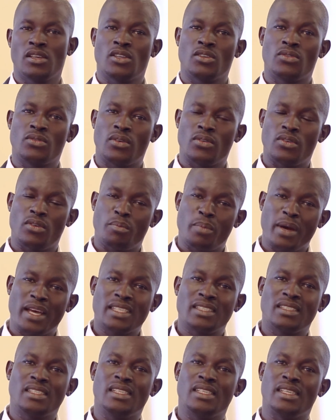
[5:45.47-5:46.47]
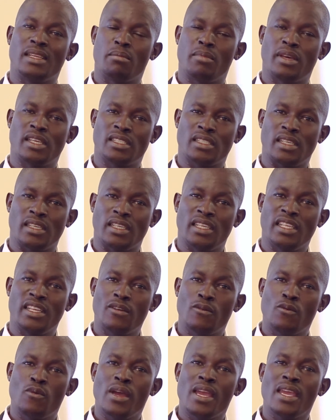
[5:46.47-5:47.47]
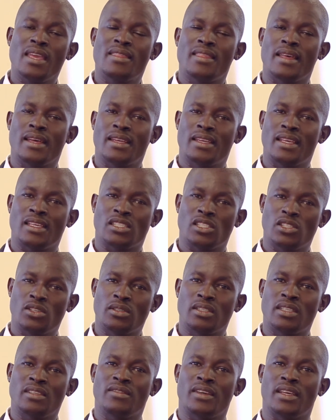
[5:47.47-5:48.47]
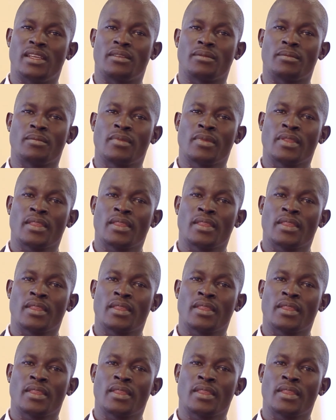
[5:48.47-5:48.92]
to pass in the message in a way that does not even